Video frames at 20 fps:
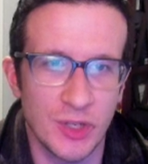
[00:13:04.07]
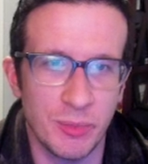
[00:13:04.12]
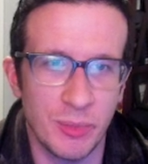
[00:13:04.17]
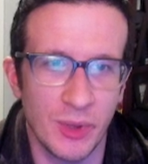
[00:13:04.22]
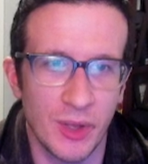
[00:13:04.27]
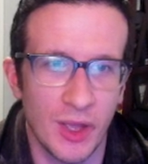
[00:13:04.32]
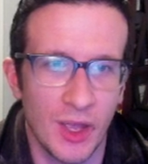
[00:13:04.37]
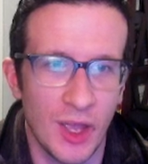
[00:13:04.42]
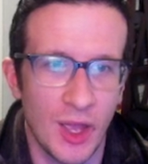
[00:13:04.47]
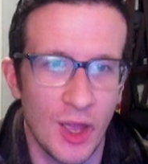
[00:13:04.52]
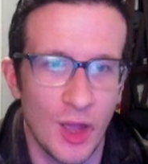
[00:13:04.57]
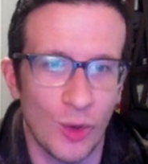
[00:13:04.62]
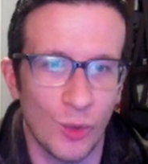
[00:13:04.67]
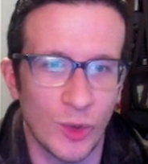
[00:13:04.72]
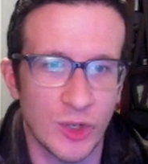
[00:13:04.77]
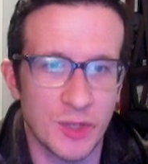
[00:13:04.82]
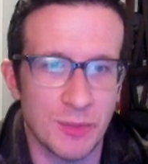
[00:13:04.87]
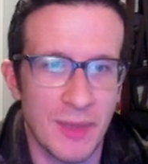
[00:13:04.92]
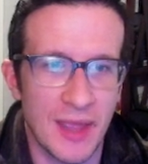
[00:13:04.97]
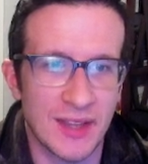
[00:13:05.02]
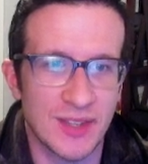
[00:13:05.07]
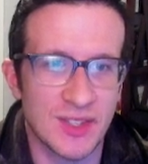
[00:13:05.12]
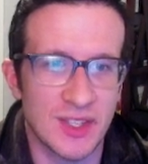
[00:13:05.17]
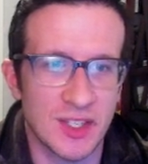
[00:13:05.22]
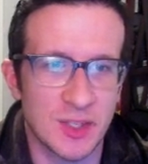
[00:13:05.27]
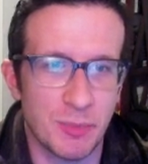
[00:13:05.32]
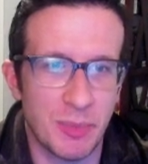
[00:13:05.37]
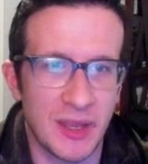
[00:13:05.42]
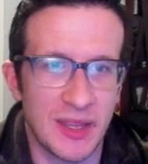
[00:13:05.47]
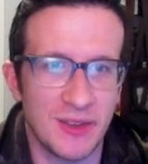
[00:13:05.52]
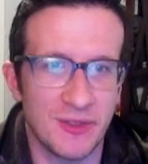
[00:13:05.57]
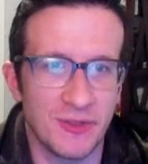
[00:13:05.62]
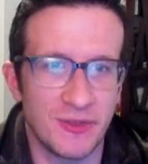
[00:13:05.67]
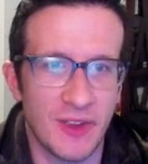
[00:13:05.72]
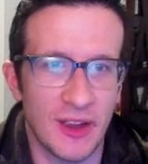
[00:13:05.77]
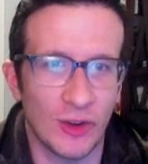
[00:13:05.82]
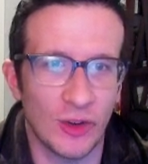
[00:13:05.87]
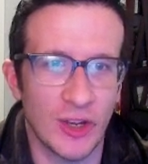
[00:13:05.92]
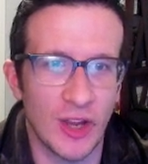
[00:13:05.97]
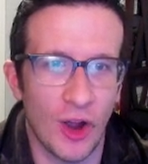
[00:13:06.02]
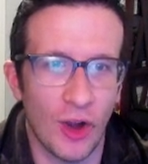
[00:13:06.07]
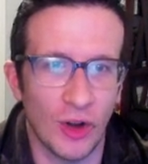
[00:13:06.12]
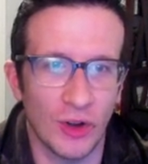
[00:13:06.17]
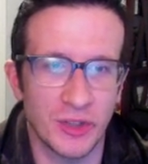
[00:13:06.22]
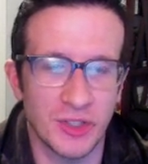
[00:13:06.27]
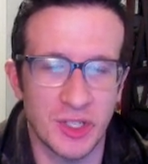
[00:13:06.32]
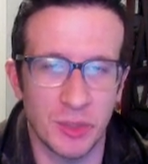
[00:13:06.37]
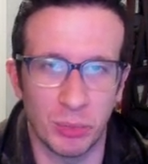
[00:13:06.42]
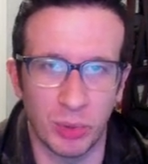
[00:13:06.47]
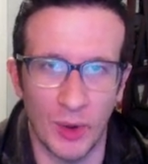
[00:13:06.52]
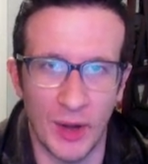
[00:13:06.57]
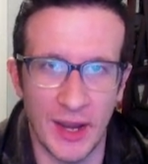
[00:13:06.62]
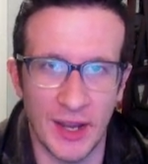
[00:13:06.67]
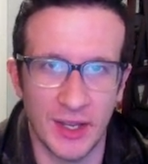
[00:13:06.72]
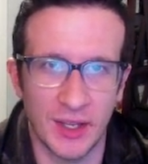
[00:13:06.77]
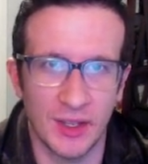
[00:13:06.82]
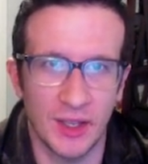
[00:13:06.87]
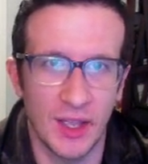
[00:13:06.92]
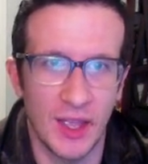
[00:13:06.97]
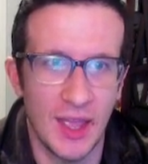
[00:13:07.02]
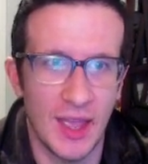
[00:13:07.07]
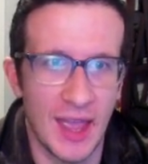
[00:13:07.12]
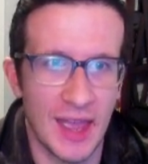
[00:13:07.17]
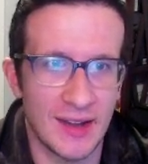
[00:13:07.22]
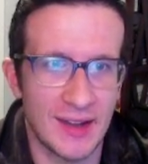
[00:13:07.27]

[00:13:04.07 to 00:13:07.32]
bishop, which makes this pin very hard to break.